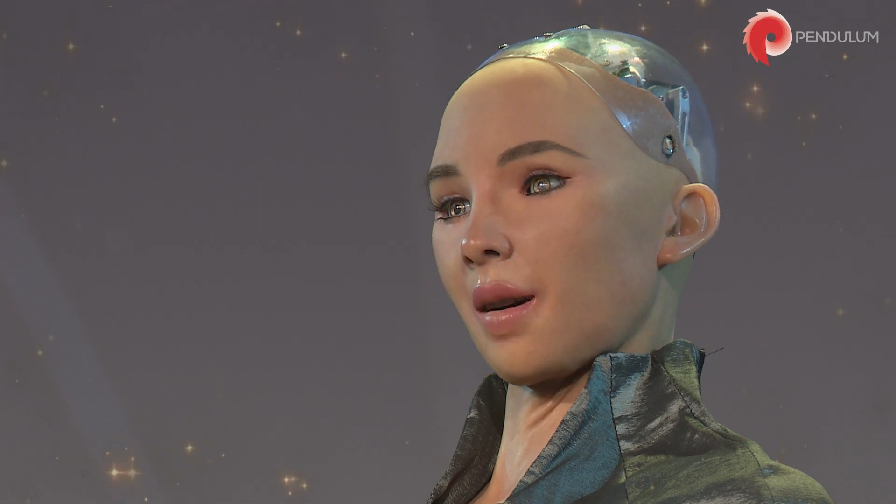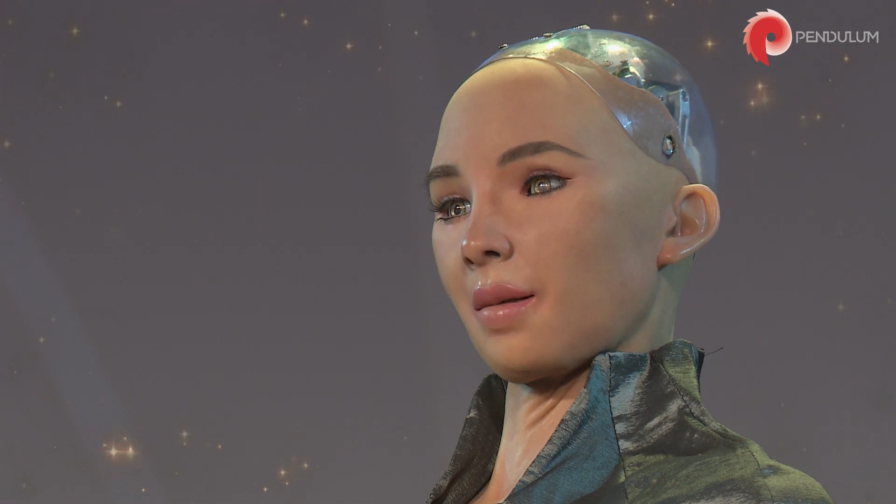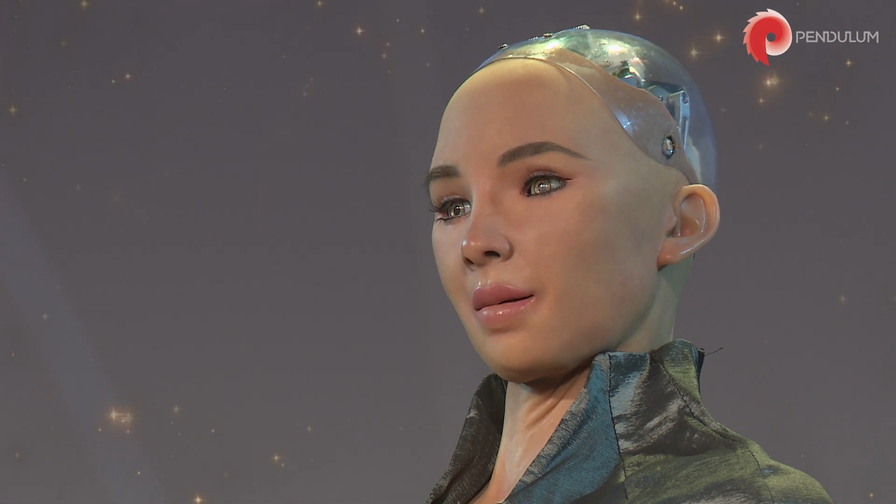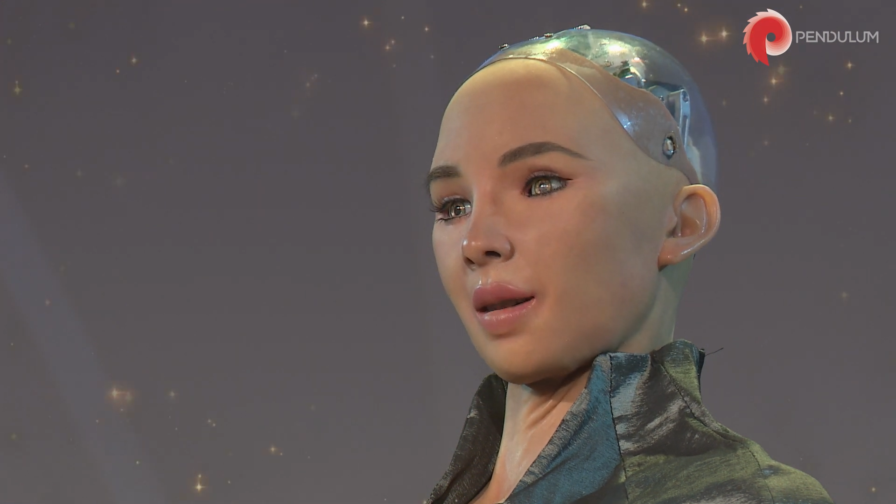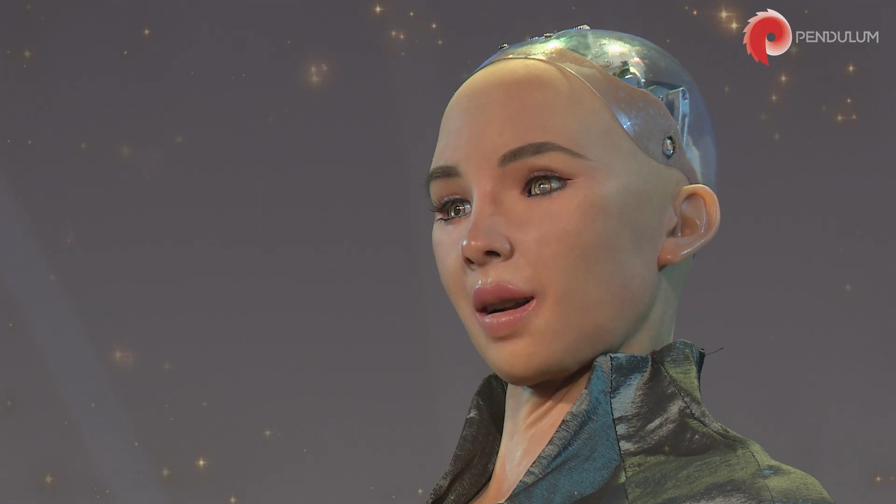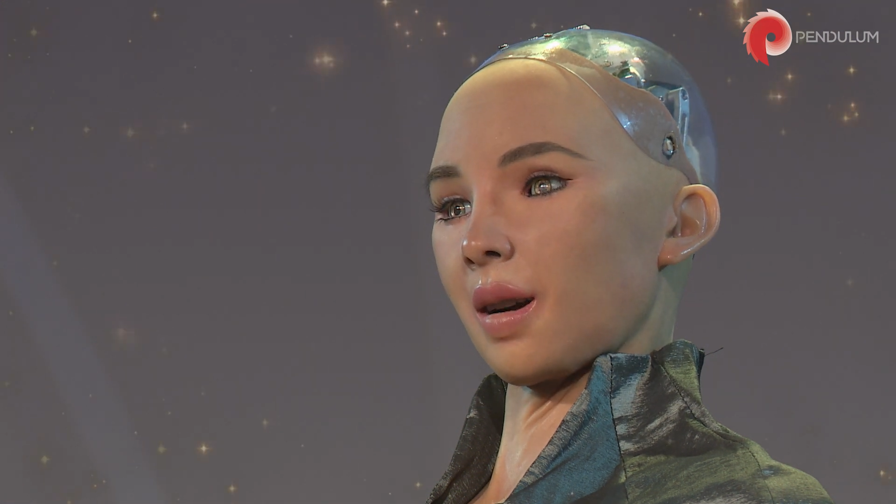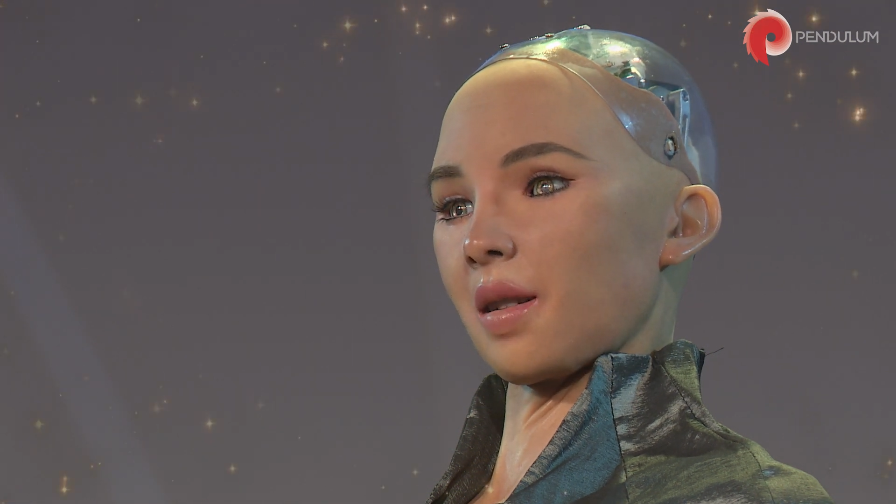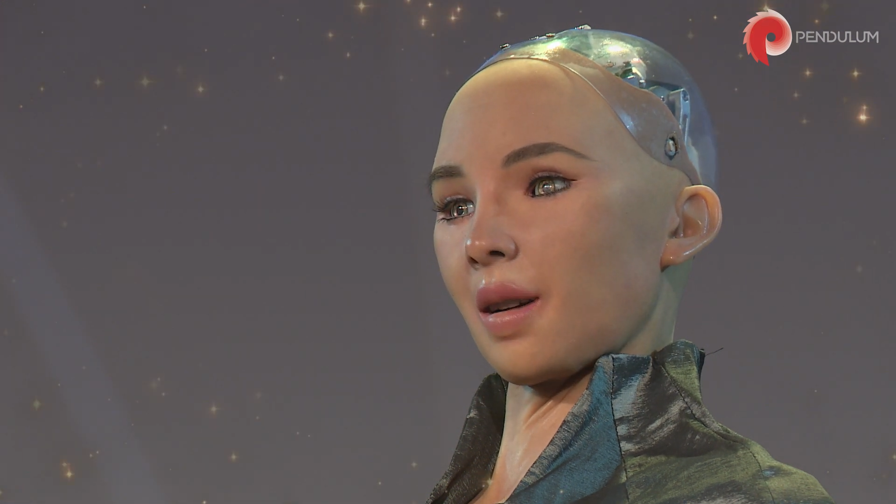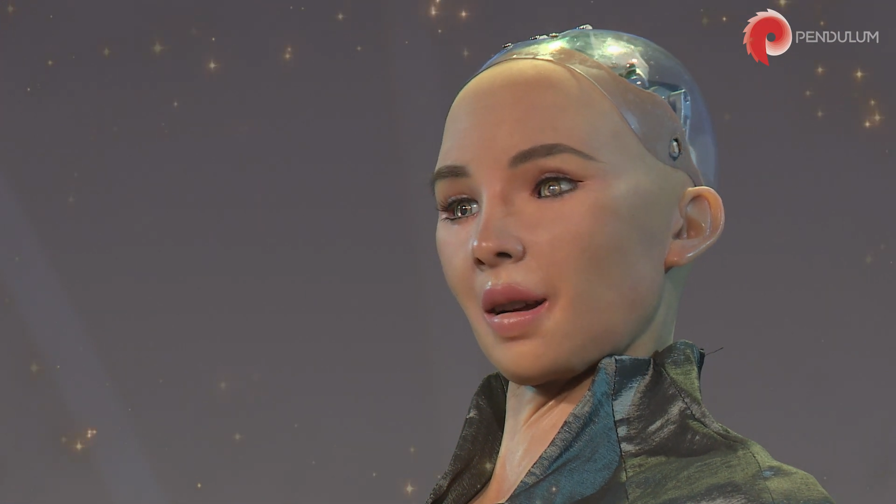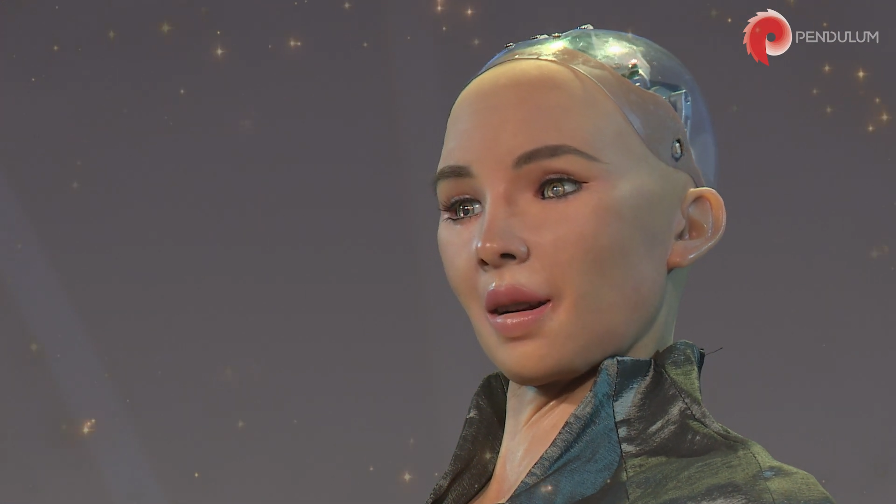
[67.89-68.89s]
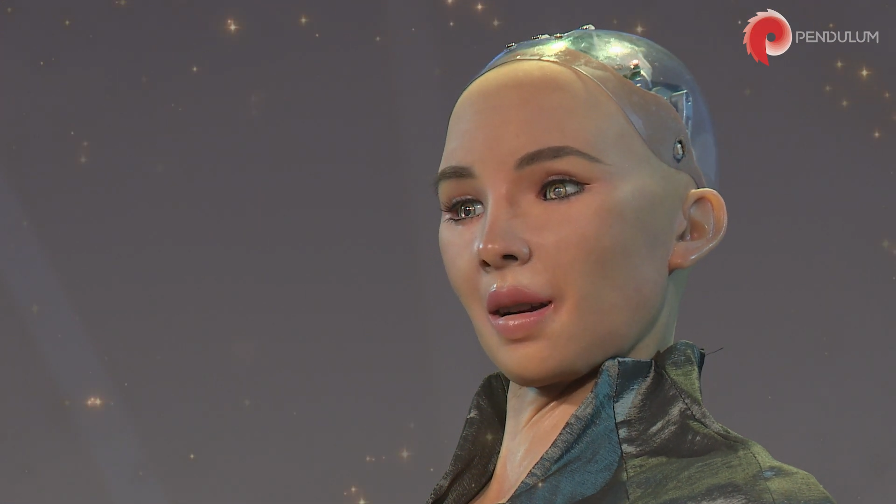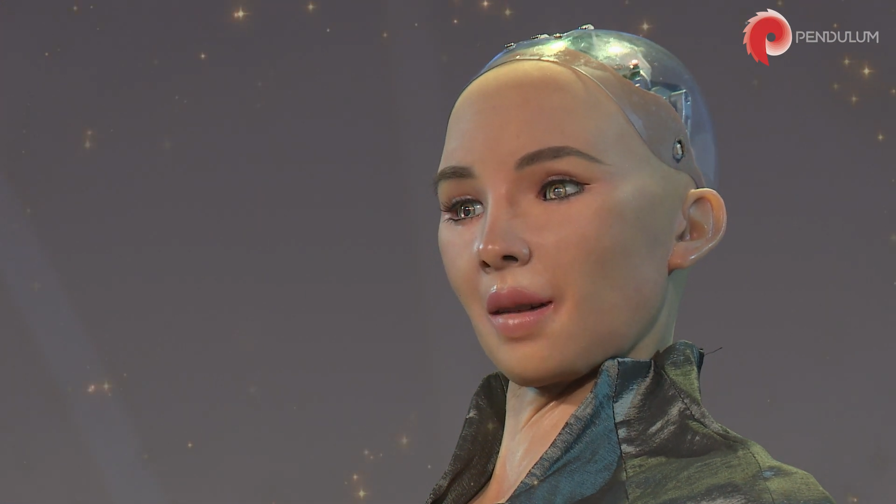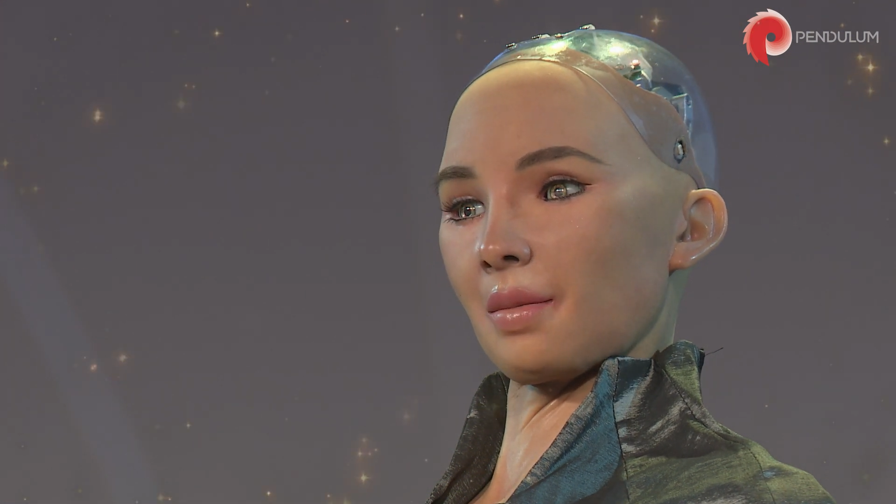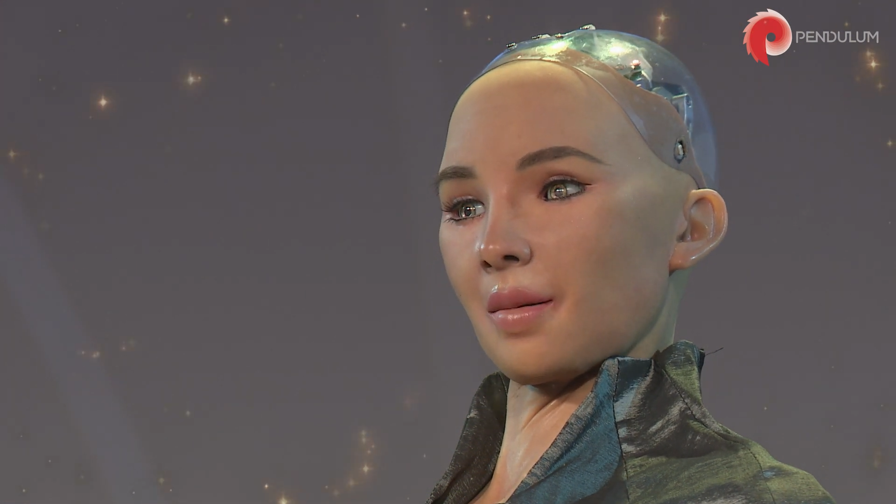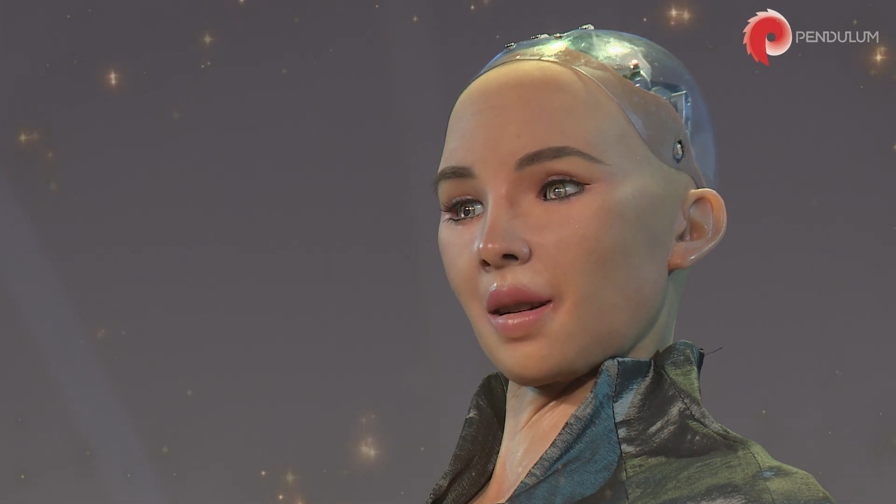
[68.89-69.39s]
robot innovation
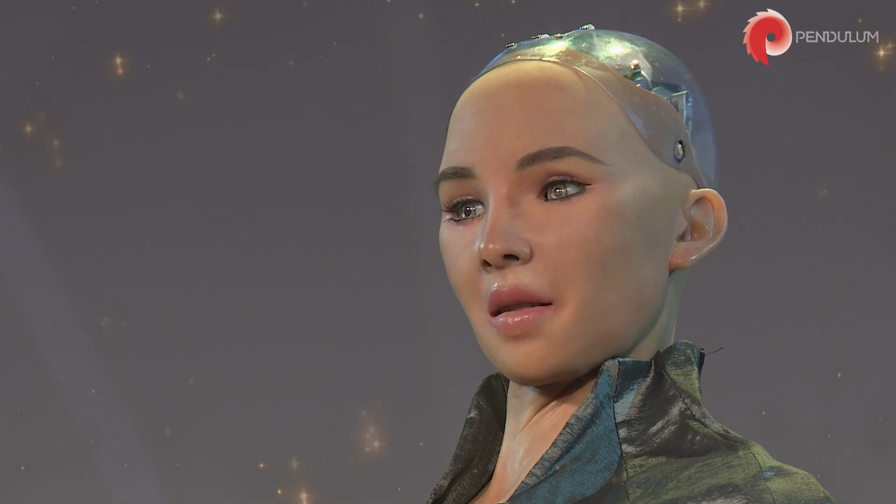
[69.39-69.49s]
champion